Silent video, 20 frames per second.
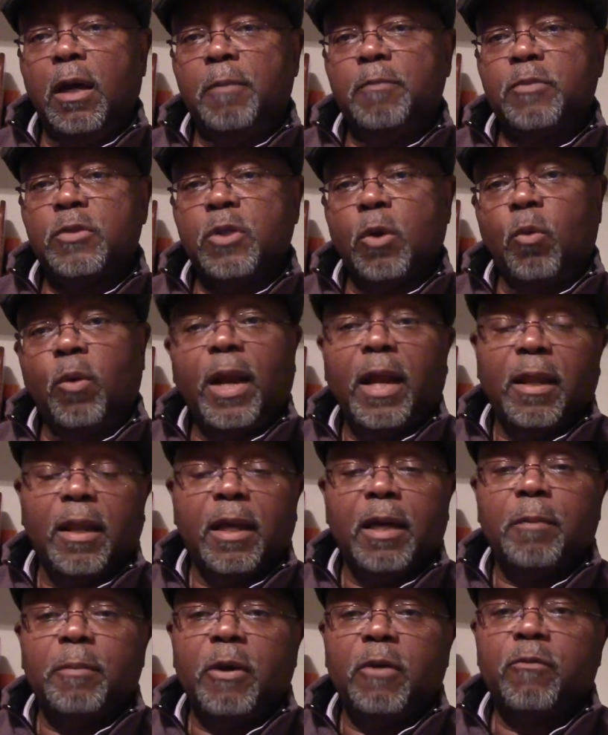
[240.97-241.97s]
So what I
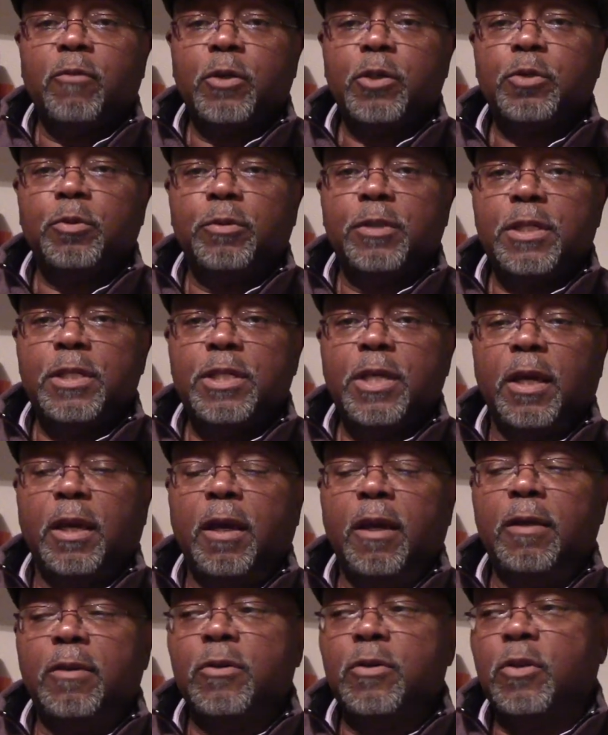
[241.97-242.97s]
like about Virtual
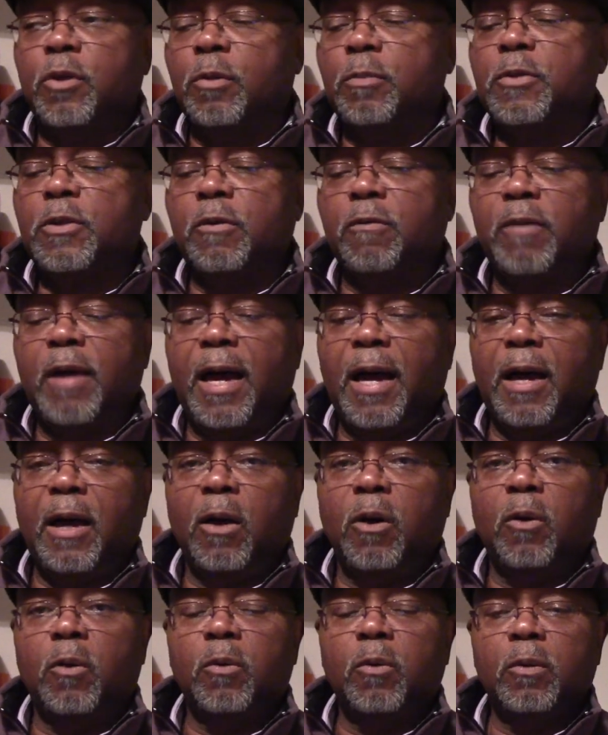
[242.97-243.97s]
DJ 8 in terms of
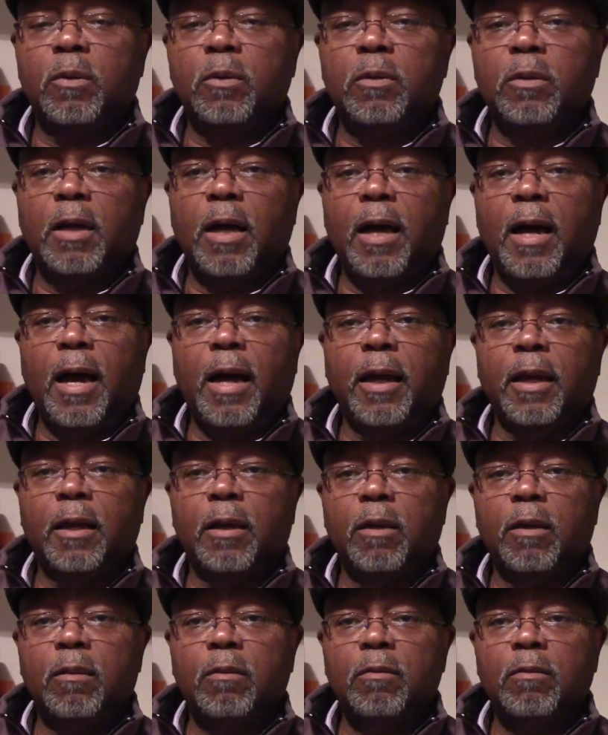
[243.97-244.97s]
how
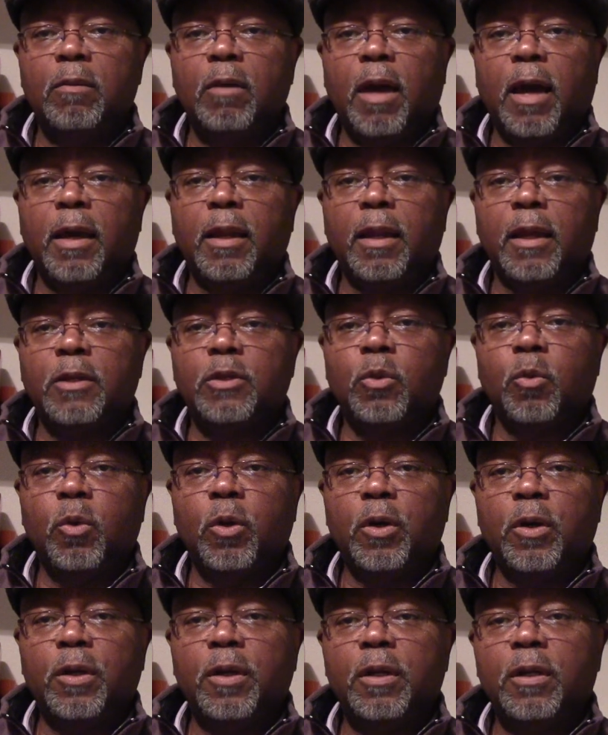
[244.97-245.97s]
I like to
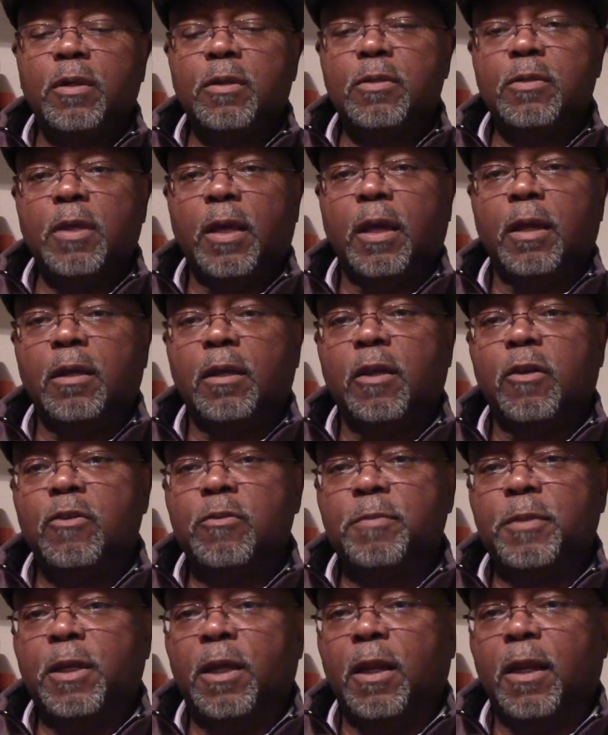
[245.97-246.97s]
work is that it gives
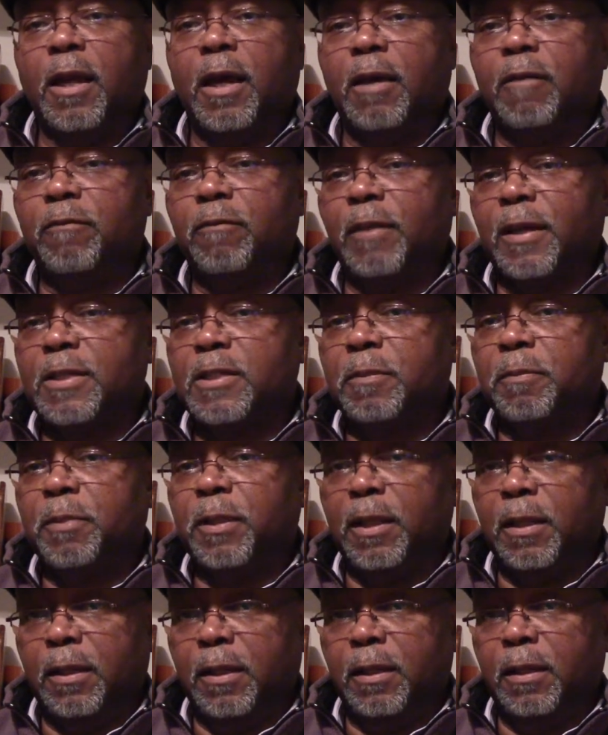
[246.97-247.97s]
me a lot of
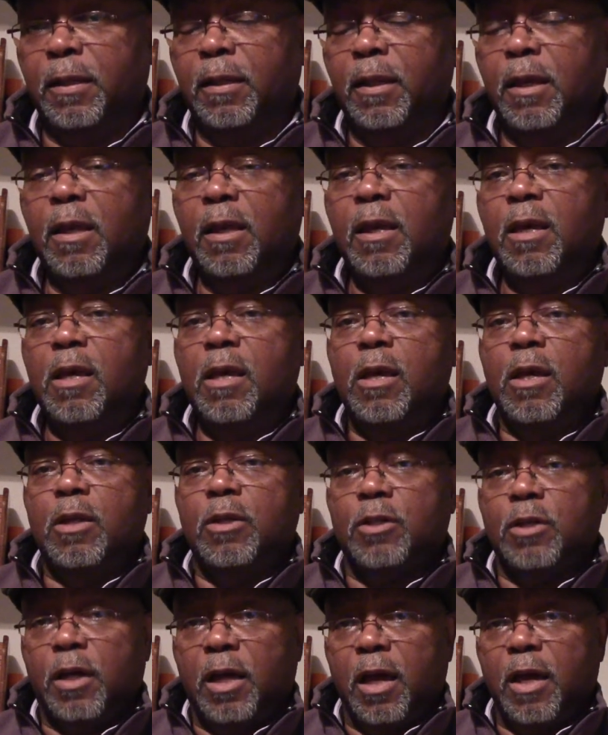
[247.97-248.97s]
flexibility
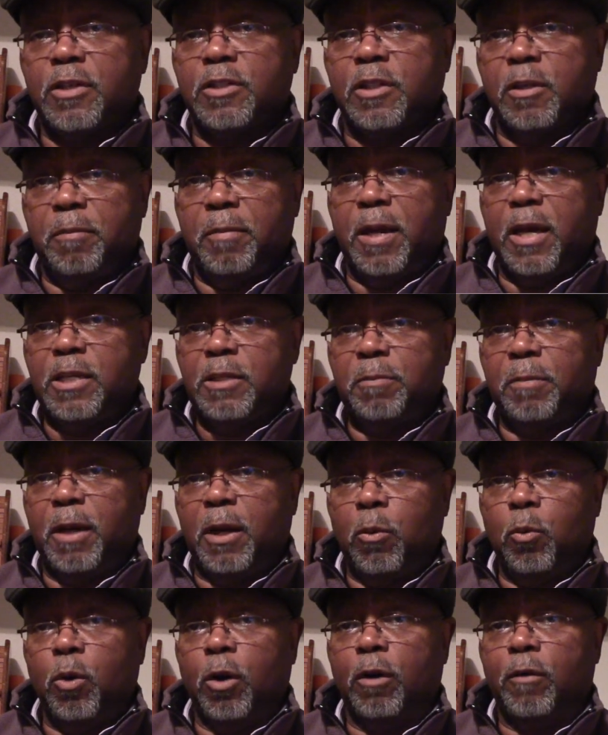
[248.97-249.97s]
to customize my
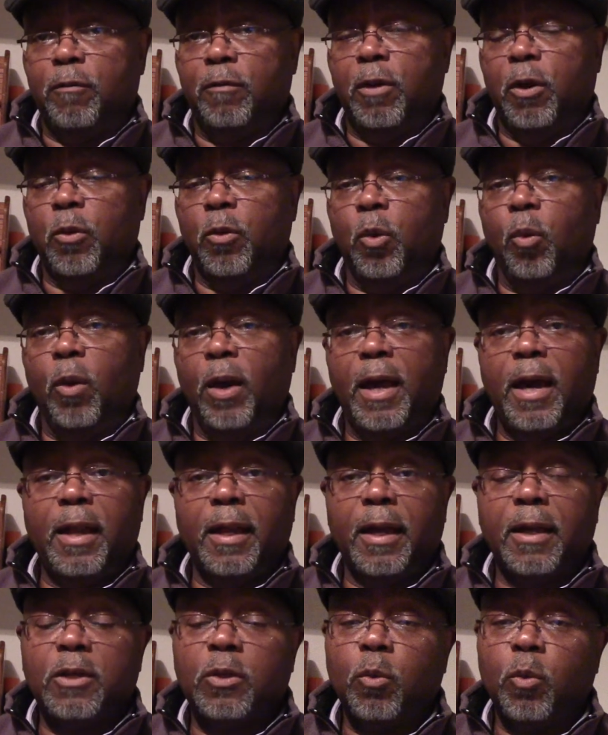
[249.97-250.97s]
workflow the way I
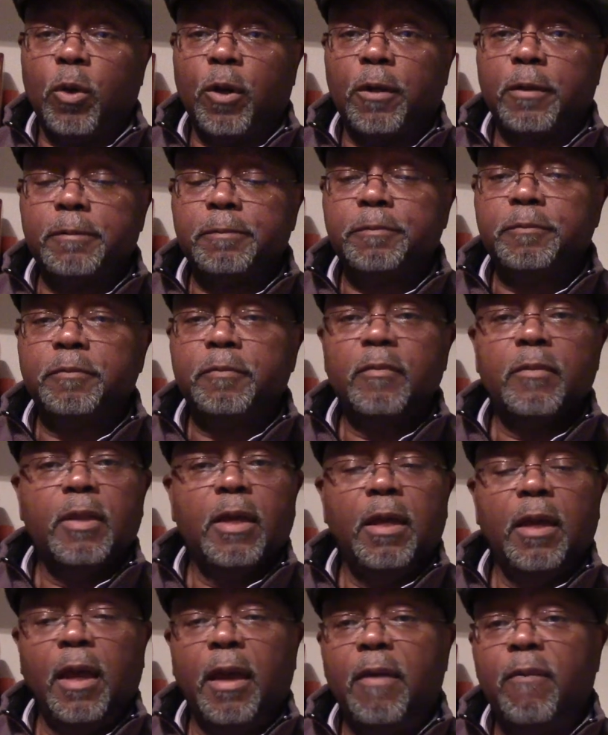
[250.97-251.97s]
like to work,
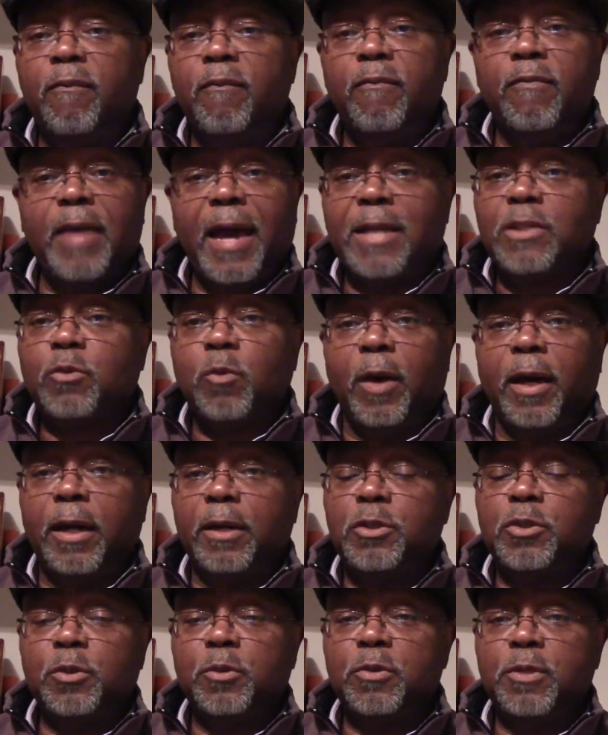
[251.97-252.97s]
and that's why I
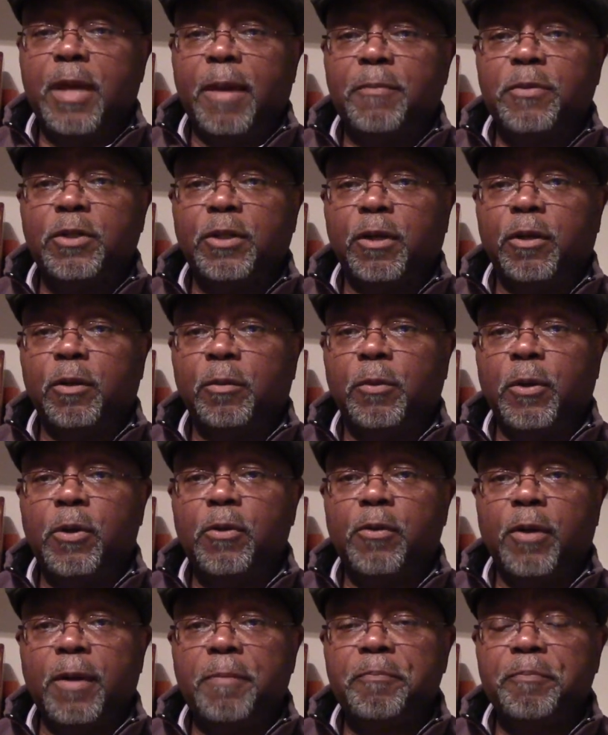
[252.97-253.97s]
choose that particular
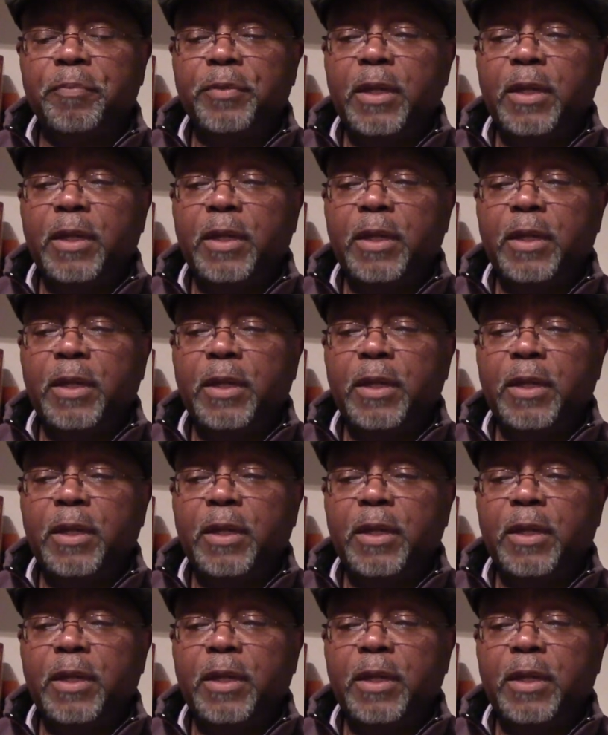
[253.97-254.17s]
program.